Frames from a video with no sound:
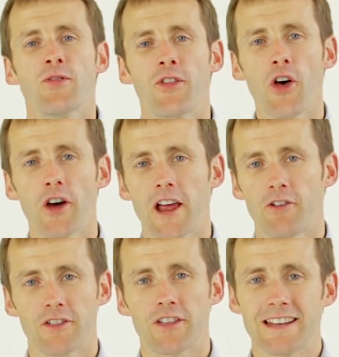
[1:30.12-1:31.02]
The third
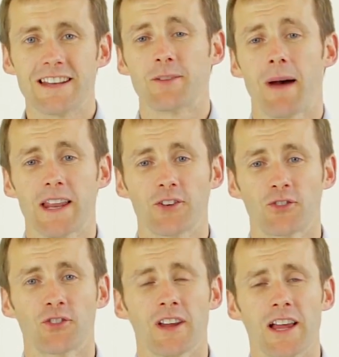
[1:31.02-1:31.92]
area that you need to
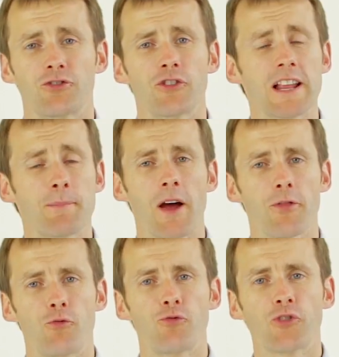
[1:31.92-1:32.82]
manage is really
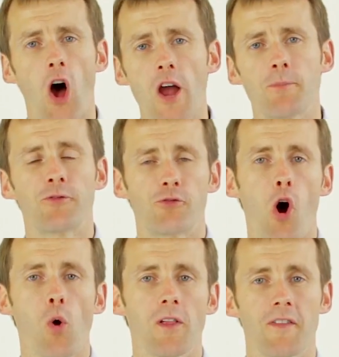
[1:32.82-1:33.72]
about the type of
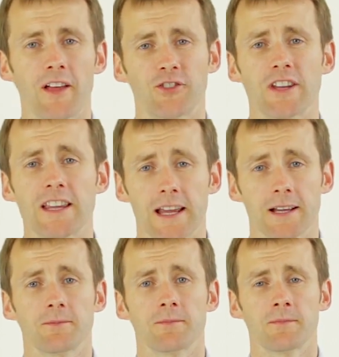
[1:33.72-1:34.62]
role that they're
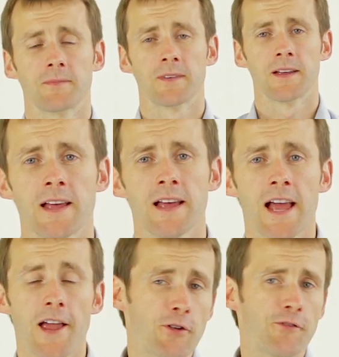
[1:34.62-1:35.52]
seeking.
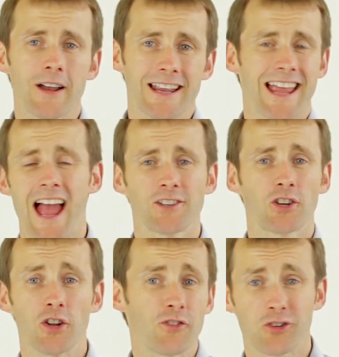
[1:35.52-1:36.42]
If you find a
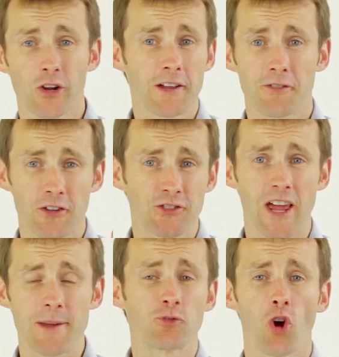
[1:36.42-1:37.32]
candidate that's looking for the
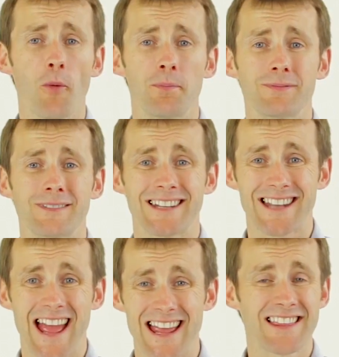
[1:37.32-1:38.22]
same job
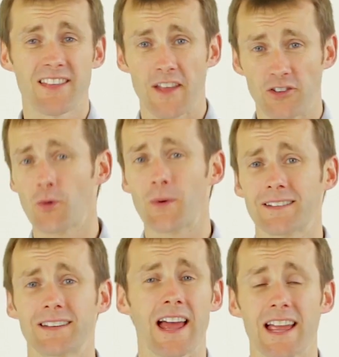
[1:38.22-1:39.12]
today that they're doing
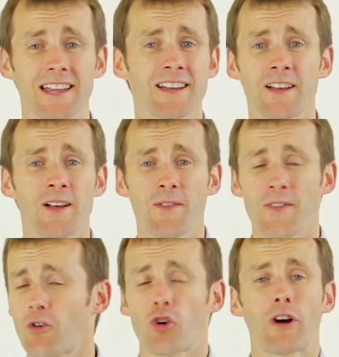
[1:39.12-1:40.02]
today,
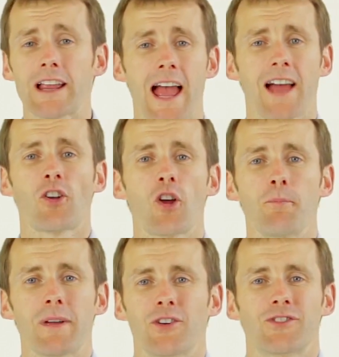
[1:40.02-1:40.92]
they're a great
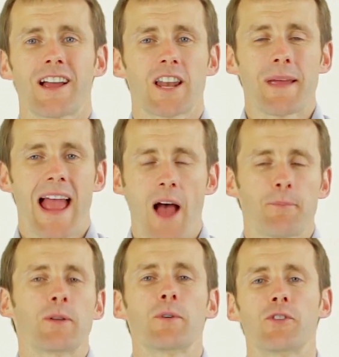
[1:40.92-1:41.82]
candidate because they're going to be
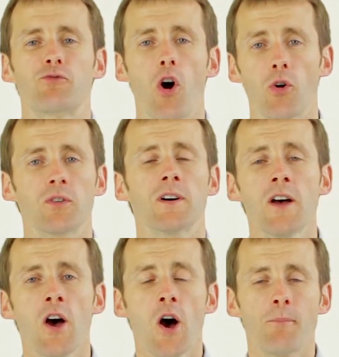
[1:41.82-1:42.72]
happy with the role.
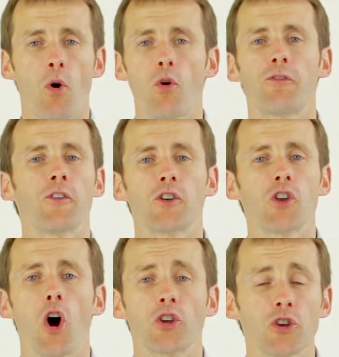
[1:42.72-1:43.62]
More often than
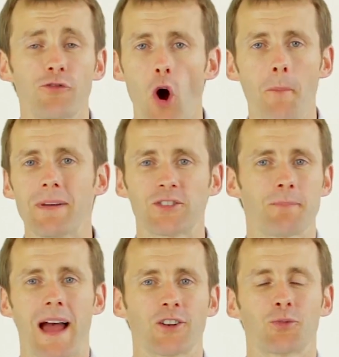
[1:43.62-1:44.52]
not, you've got a
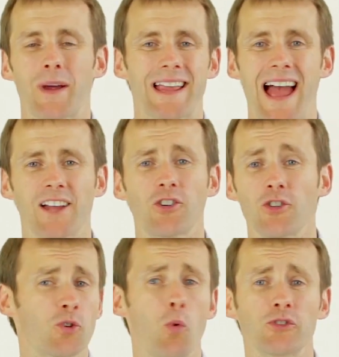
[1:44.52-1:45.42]
mismatch where
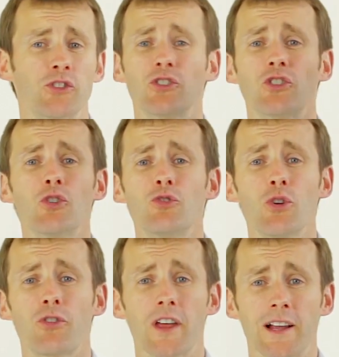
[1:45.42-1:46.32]
candidates are wanting to do
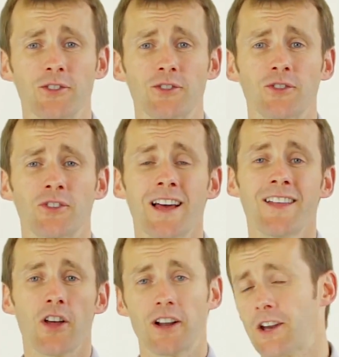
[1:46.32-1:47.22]
new things
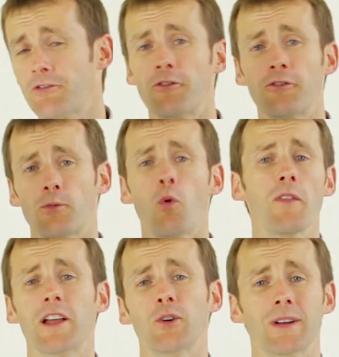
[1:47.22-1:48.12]
that are different from what
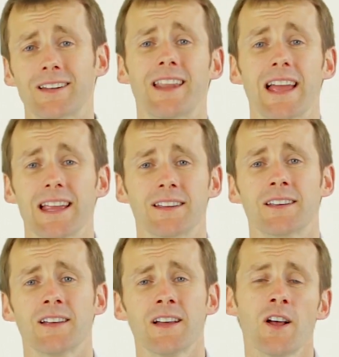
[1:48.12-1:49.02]
they're doing today.
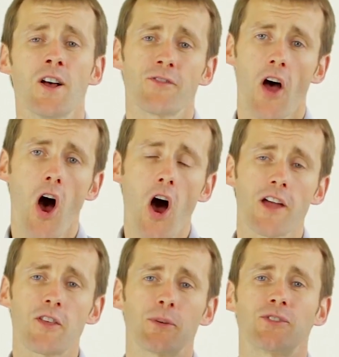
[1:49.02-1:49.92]
The
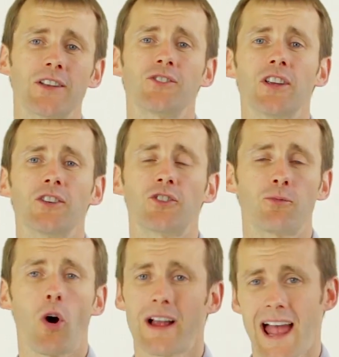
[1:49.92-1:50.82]
higher the percentage of
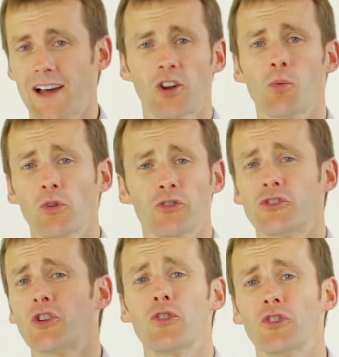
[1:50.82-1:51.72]
what a candidate wants
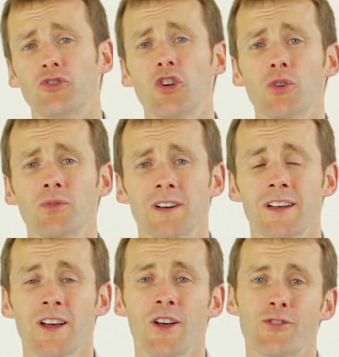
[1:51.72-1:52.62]
to do that's new,
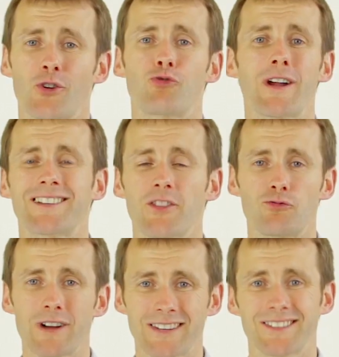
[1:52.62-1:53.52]
the greater the
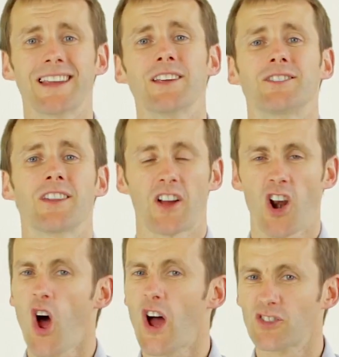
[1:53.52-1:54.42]
risk is that the
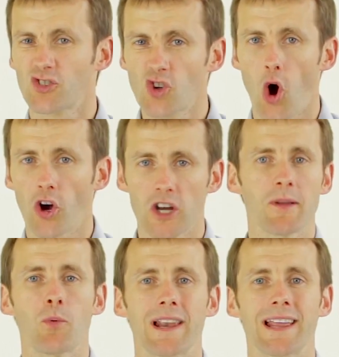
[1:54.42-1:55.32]
client's not going to
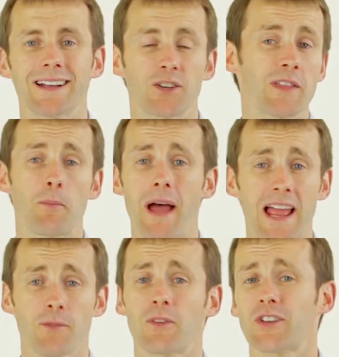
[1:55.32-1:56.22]
be willing to either
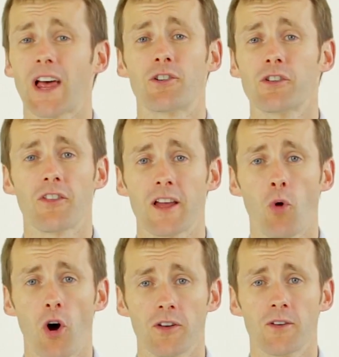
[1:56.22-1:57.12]
pay them the salary that they
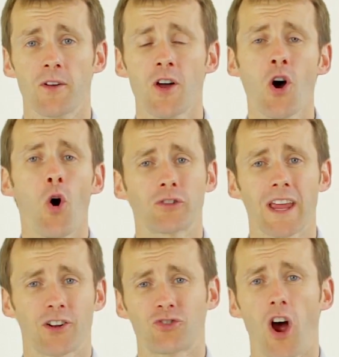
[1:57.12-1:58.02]
want or
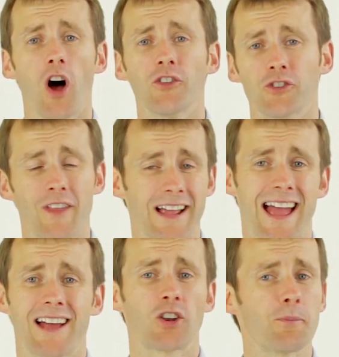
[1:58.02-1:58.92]
take a chance on that
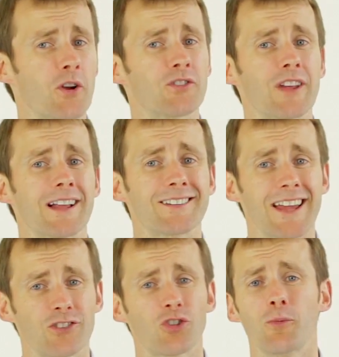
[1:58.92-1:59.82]
candidate because they're going to
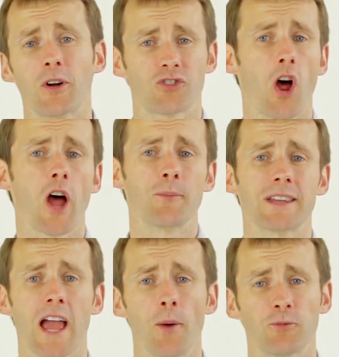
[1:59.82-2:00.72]
take too much time to
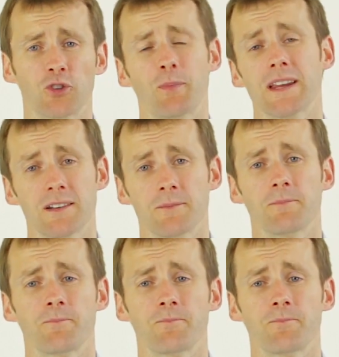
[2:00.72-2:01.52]
get up to speed.